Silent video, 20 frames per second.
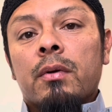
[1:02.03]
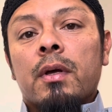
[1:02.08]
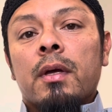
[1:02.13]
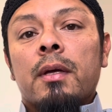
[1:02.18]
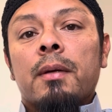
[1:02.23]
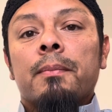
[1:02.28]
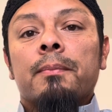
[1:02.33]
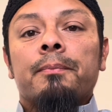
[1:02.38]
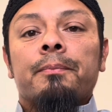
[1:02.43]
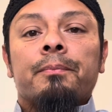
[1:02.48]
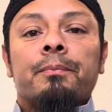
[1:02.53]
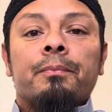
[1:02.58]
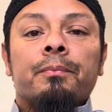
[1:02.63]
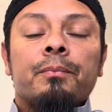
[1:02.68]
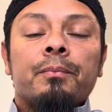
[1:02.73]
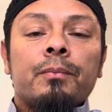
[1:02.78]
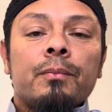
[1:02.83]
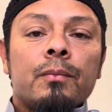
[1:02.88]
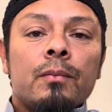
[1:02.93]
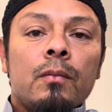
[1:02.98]
Okay,
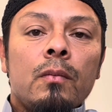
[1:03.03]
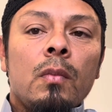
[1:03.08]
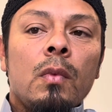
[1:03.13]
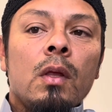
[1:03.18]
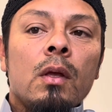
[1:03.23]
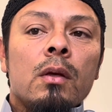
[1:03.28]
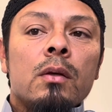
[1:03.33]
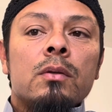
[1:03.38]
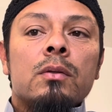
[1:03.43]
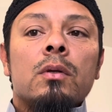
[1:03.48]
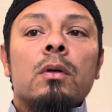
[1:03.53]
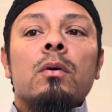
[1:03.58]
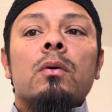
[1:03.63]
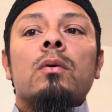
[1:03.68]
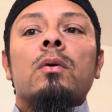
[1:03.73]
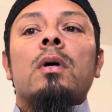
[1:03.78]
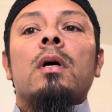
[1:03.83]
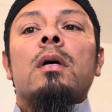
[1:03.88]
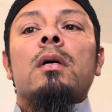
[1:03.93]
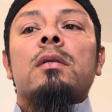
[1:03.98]

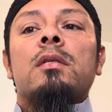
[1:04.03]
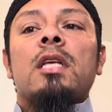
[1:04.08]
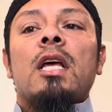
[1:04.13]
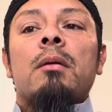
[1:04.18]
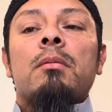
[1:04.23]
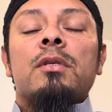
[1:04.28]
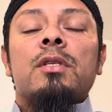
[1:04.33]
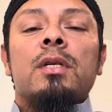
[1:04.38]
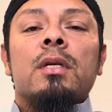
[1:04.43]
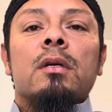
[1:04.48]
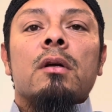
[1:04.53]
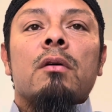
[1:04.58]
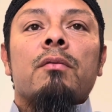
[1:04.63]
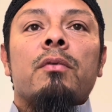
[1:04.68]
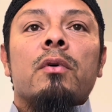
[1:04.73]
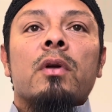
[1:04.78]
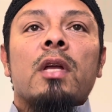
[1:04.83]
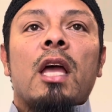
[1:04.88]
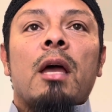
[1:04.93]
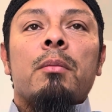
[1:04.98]
so establishing a
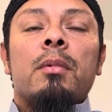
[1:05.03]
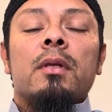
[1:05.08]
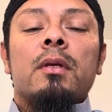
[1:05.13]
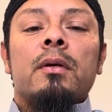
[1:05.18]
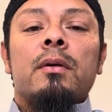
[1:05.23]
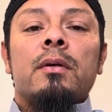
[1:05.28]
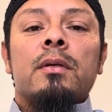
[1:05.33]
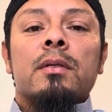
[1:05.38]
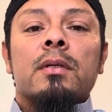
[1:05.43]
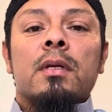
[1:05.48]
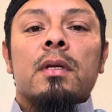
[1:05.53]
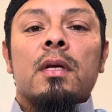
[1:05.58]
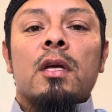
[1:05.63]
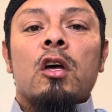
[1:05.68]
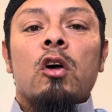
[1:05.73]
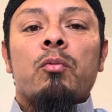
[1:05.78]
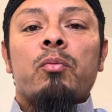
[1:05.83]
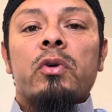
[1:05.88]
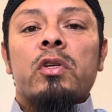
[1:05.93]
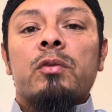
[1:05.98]
vocabulary is going to
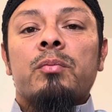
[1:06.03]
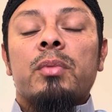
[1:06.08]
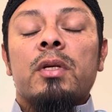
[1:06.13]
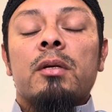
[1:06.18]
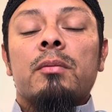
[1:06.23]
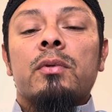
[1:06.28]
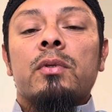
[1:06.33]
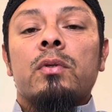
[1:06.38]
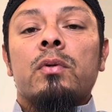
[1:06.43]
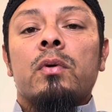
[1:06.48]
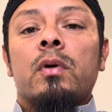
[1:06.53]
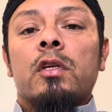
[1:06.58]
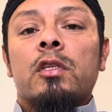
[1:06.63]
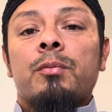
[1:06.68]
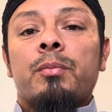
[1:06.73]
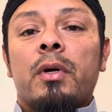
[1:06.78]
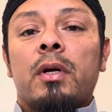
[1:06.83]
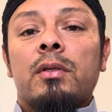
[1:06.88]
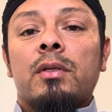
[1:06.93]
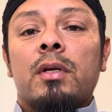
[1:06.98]
help us be able to
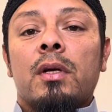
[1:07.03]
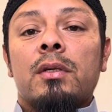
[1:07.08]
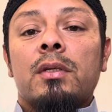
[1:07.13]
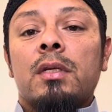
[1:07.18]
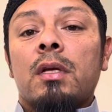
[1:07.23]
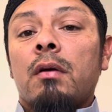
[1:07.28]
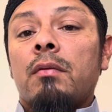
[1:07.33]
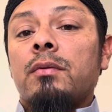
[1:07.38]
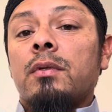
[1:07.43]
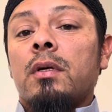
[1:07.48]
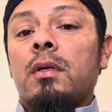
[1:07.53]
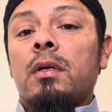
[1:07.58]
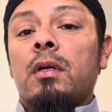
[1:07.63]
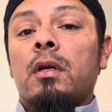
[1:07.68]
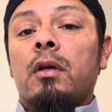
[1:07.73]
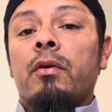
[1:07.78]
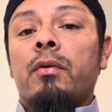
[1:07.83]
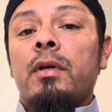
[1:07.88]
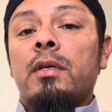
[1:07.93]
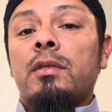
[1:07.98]
express ourselves, going to
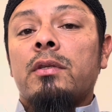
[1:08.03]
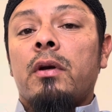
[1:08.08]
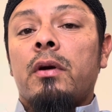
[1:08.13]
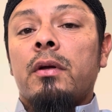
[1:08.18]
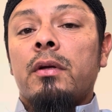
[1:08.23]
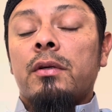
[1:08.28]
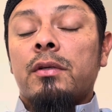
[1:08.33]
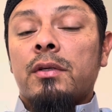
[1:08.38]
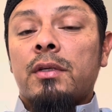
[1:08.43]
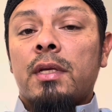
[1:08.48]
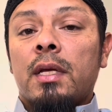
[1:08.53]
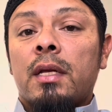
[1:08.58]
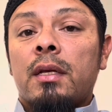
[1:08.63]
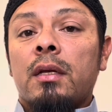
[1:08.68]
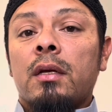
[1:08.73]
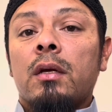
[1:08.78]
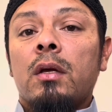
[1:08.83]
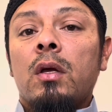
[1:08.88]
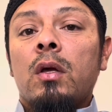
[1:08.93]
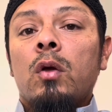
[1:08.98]
increase our
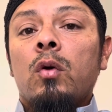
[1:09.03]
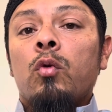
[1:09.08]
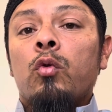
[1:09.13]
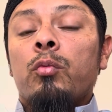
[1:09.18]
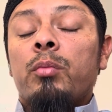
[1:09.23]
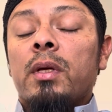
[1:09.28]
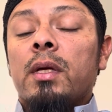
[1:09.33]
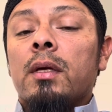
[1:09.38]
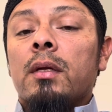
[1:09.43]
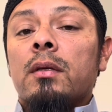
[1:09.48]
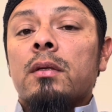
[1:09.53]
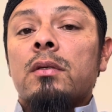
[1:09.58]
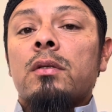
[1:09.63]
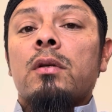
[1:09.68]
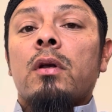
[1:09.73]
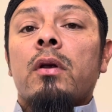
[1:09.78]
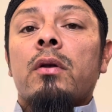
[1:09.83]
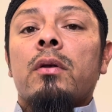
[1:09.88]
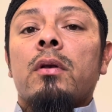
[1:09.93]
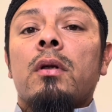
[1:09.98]
understanding. We'll begin to
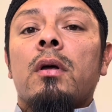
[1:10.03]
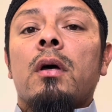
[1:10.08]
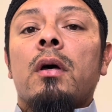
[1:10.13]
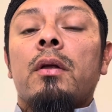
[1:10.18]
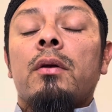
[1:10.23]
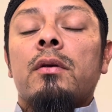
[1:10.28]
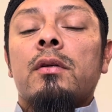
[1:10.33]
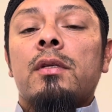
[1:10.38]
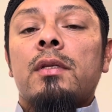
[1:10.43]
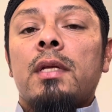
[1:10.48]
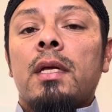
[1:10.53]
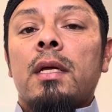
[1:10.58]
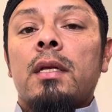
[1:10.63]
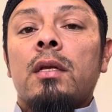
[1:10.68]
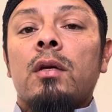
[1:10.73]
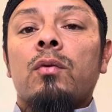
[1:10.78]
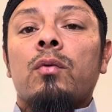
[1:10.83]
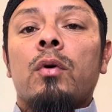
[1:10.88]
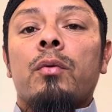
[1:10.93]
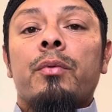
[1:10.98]
start
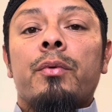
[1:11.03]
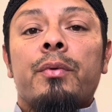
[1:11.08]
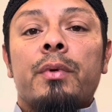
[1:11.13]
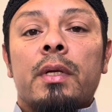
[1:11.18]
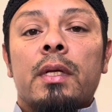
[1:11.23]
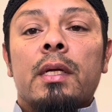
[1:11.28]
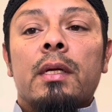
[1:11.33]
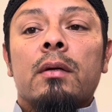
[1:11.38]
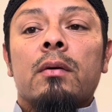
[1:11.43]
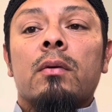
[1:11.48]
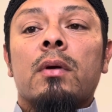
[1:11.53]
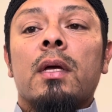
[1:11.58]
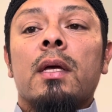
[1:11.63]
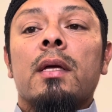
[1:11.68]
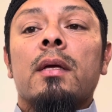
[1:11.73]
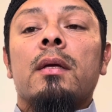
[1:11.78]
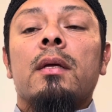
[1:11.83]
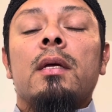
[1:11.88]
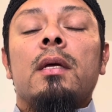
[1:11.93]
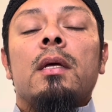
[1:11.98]
understanding what we're reading,
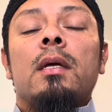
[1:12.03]
okay?